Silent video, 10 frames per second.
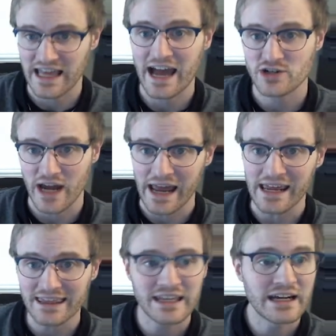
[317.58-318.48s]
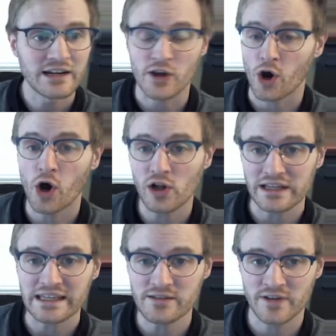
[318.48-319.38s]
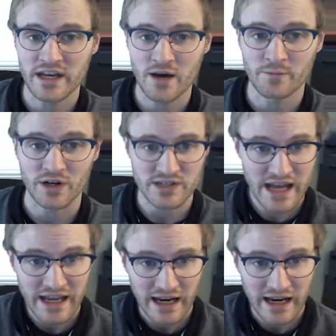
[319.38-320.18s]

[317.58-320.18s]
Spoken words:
/ eighth. They're all even numbers.